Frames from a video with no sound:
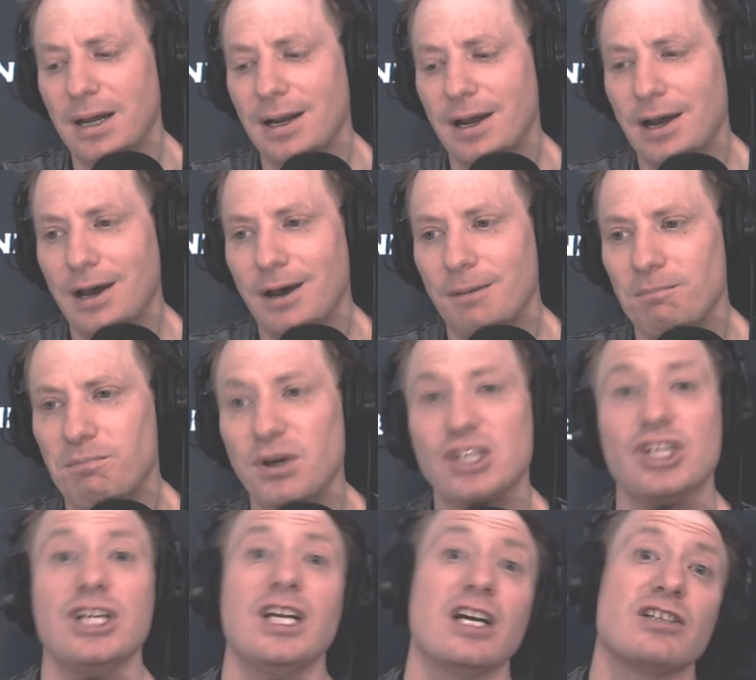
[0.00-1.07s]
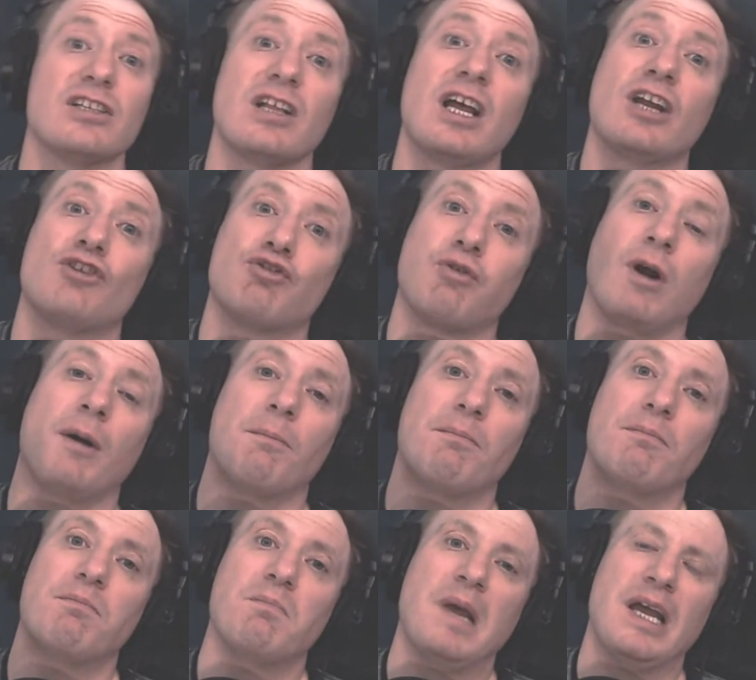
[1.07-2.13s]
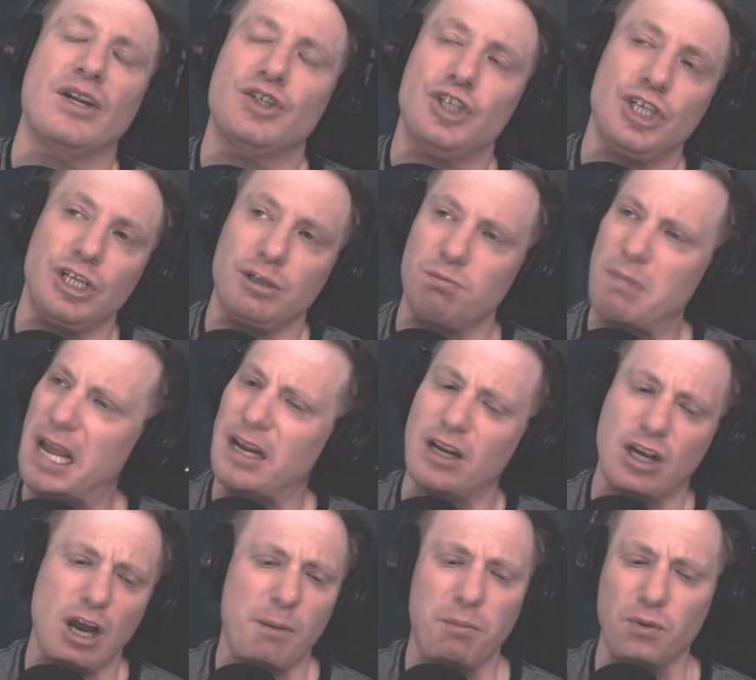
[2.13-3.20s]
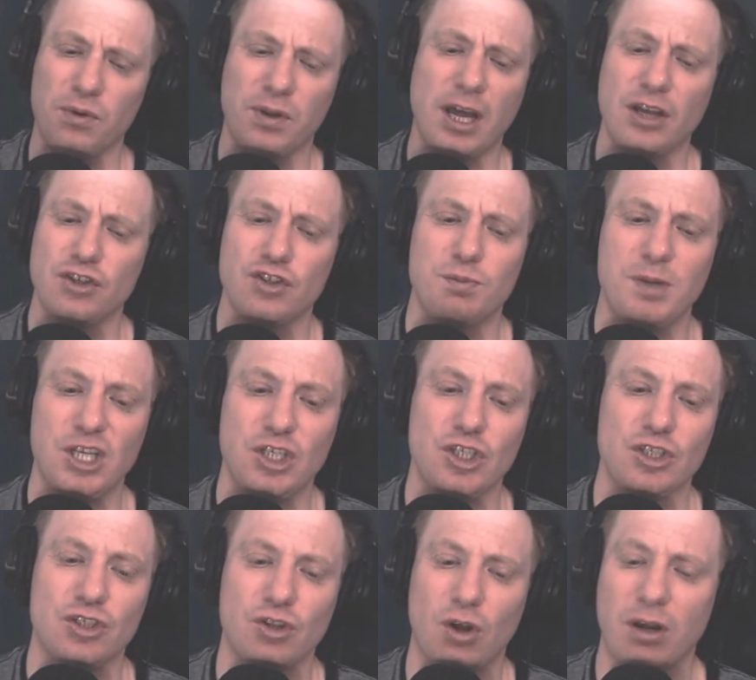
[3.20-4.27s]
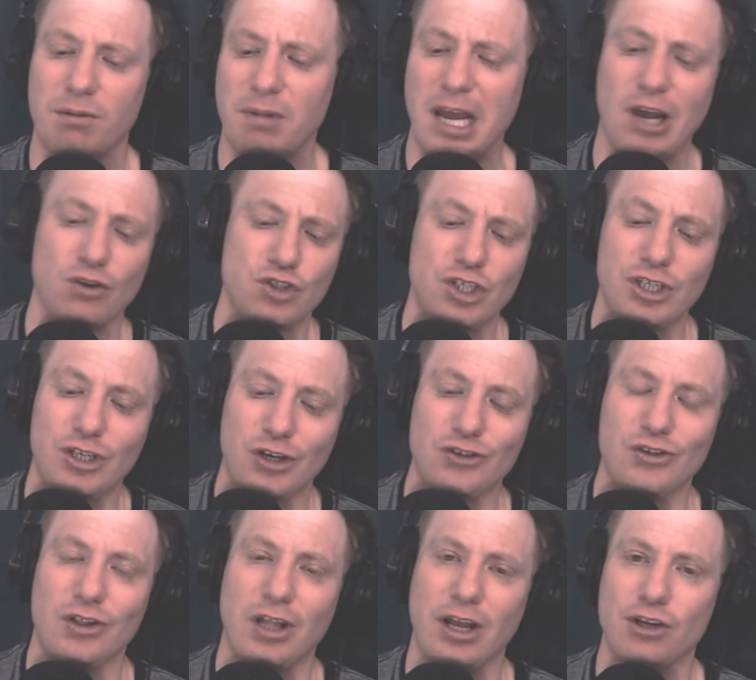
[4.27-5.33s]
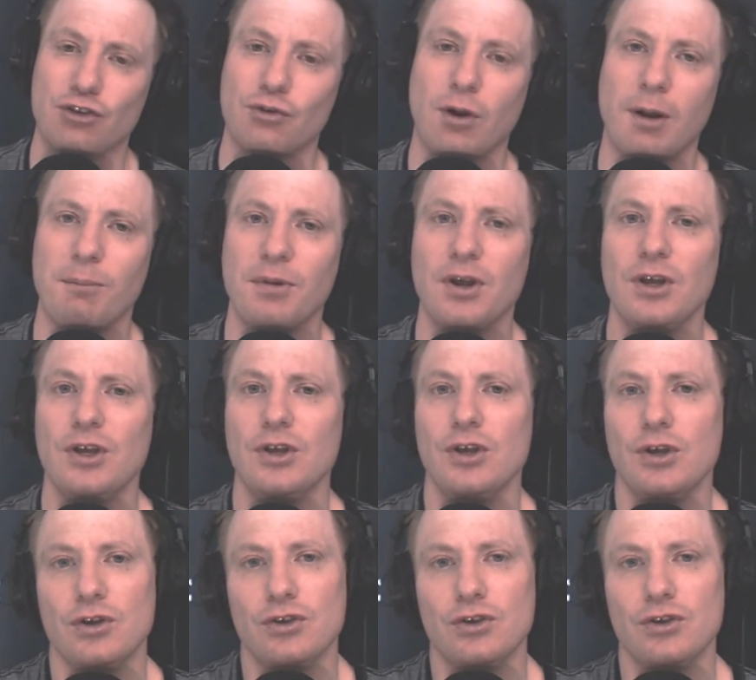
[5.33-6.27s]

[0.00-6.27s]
but she doesn't like Trump. And she made a couple nice speeches on how she doesn't like Trump.